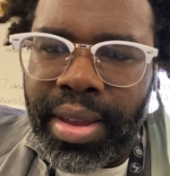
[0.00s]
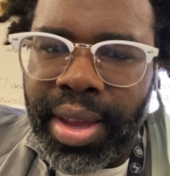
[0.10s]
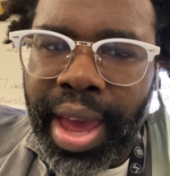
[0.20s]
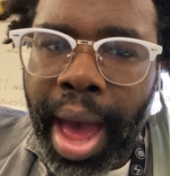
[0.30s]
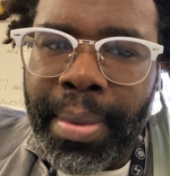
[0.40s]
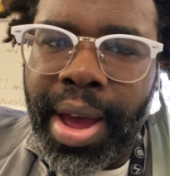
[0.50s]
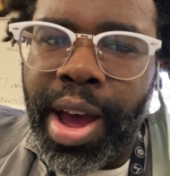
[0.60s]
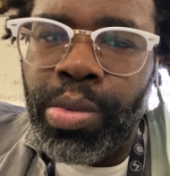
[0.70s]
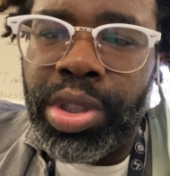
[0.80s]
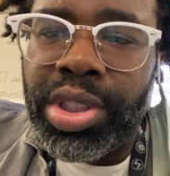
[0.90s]

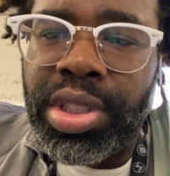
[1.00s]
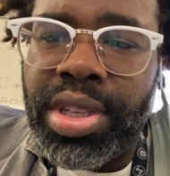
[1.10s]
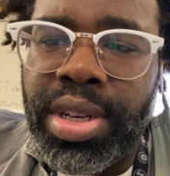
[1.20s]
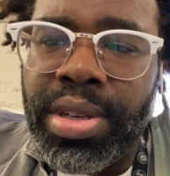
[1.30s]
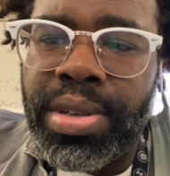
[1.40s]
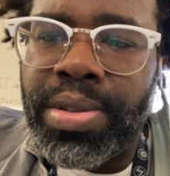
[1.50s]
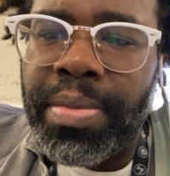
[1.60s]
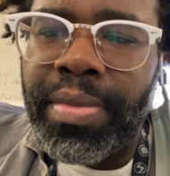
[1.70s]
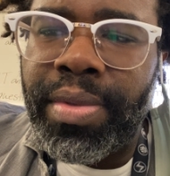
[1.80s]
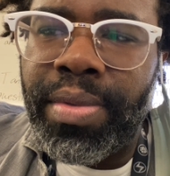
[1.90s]
Capcom was
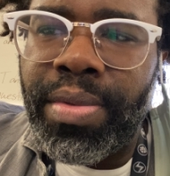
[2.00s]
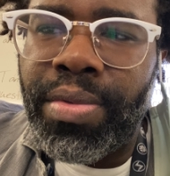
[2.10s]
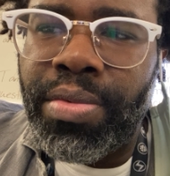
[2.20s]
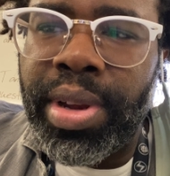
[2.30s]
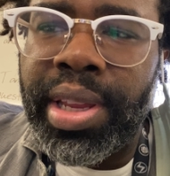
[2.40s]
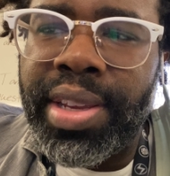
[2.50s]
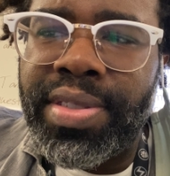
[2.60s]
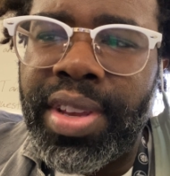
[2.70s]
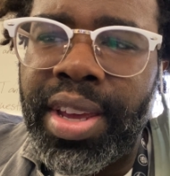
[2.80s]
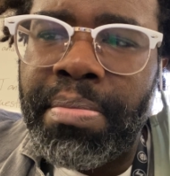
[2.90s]
still
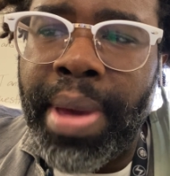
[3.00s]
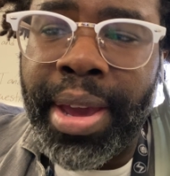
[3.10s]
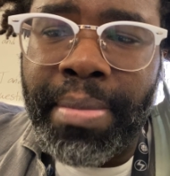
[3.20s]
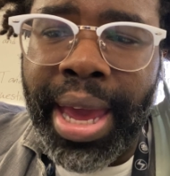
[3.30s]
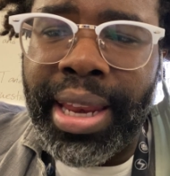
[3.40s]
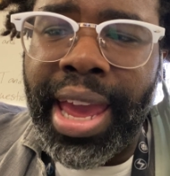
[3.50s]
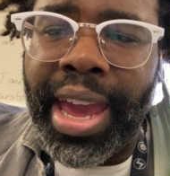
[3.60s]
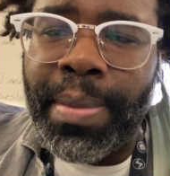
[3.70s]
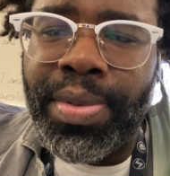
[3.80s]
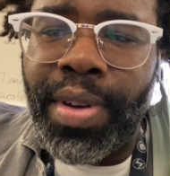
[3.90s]
releasing Mega Man
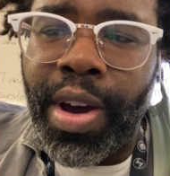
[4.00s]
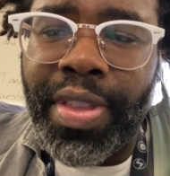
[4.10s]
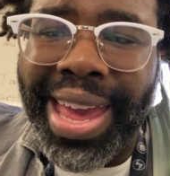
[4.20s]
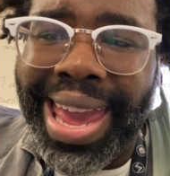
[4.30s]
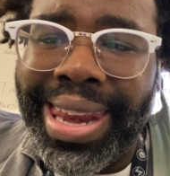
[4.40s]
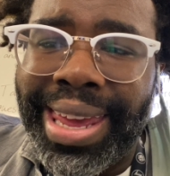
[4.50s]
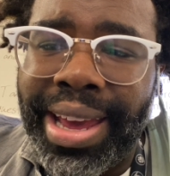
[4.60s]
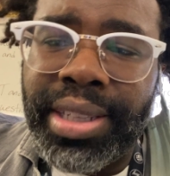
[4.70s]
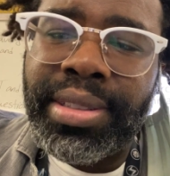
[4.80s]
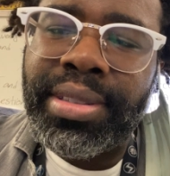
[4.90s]
games on the
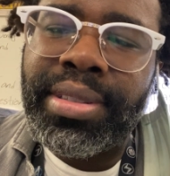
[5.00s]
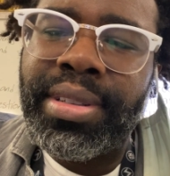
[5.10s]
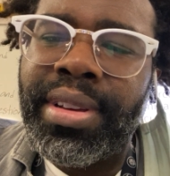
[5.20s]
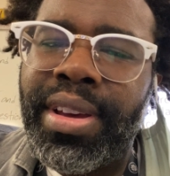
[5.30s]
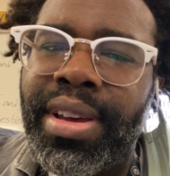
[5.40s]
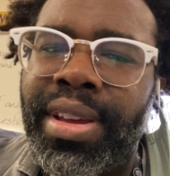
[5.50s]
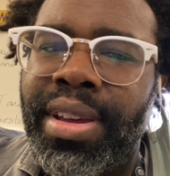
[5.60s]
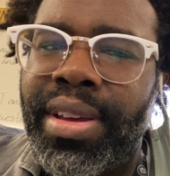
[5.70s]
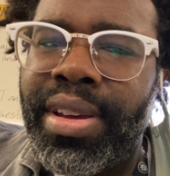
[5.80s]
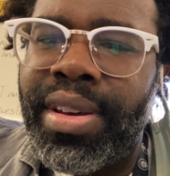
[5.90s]
NES
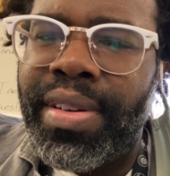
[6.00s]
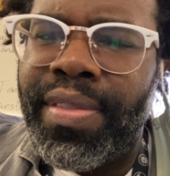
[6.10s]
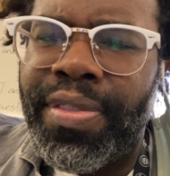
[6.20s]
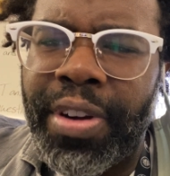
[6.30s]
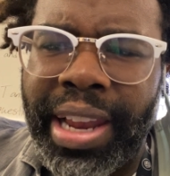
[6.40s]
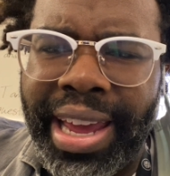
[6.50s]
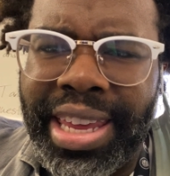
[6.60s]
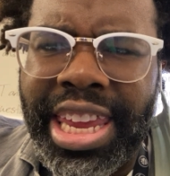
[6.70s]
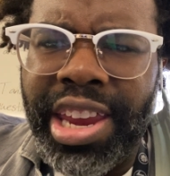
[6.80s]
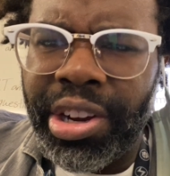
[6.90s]
for like
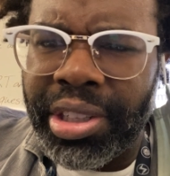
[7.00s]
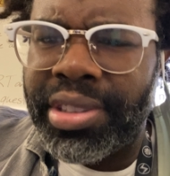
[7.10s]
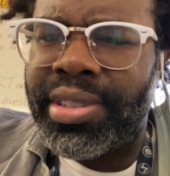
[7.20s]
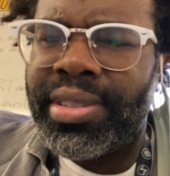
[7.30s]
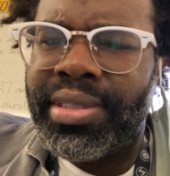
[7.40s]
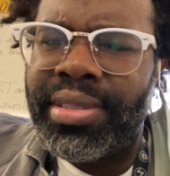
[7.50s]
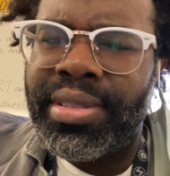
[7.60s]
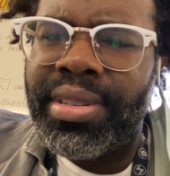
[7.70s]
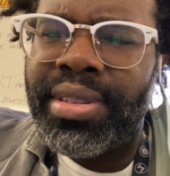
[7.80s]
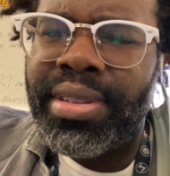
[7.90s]
years
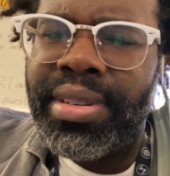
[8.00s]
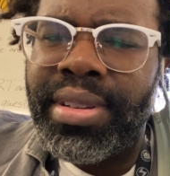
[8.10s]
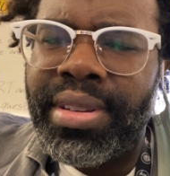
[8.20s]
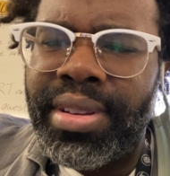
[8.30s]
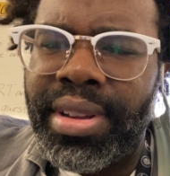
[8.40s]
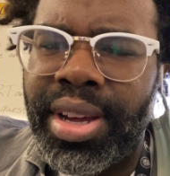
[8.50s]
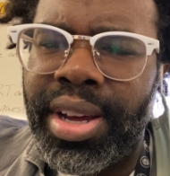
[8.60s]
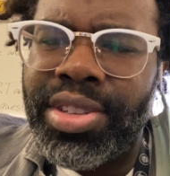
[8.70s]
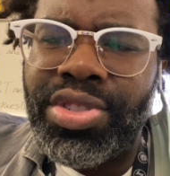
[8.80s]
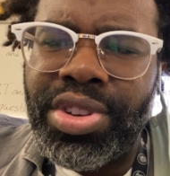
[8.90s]

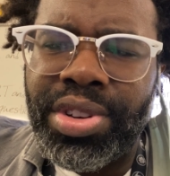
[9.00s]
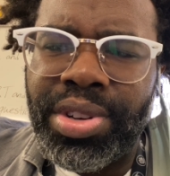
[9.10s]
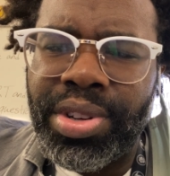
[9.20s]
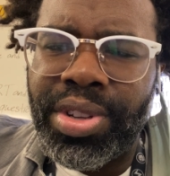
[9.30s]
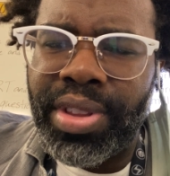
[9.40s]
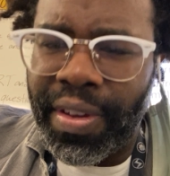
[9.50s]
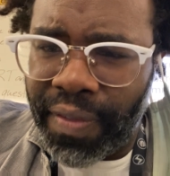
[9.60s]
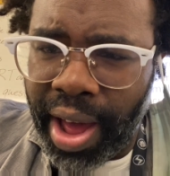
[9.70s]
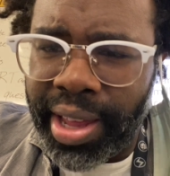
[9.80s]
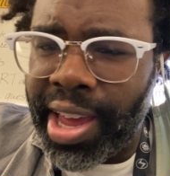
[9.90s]
until they
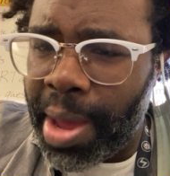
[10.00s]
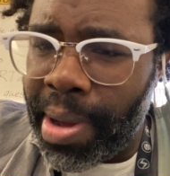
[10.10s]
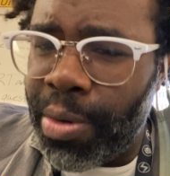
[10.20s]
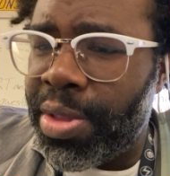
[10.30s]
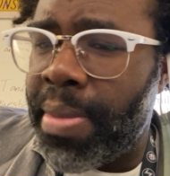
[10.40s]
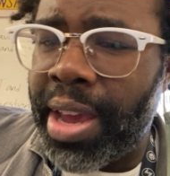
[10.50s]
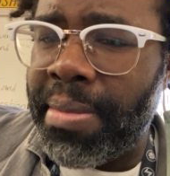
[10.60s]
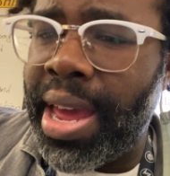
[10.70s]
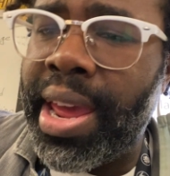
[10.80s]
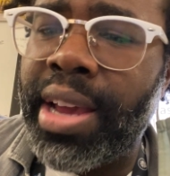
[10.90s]
finally came out with Mega
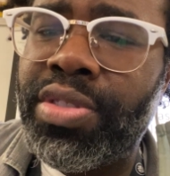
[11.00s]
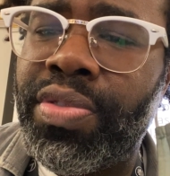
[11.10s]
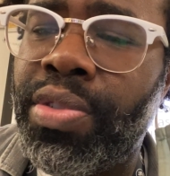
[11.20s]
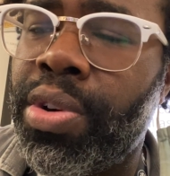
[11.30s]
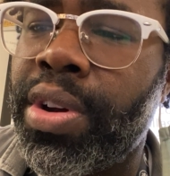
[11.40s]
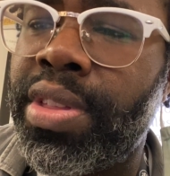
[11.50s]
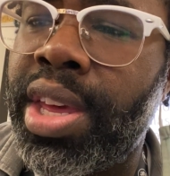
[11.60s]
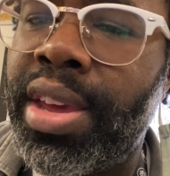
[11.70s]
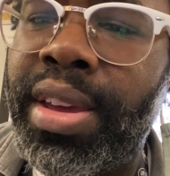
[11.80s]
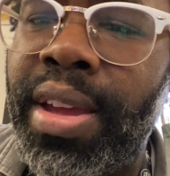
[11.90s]
Man X for
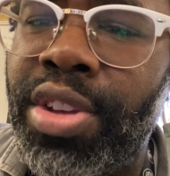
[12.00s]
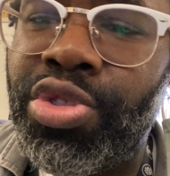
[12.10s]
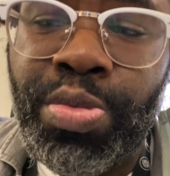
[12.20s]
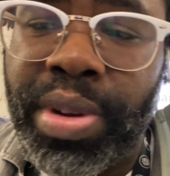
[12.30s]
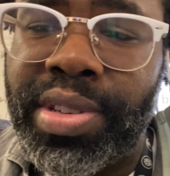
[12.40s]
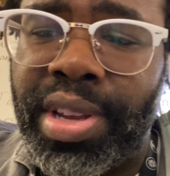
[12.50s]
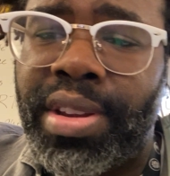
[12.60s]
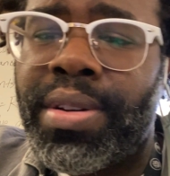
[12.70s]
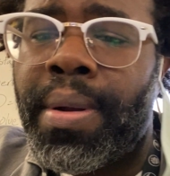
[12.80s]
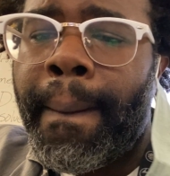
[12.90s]
the Super
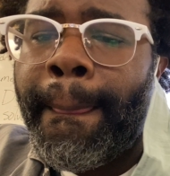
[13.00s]
Nintendo.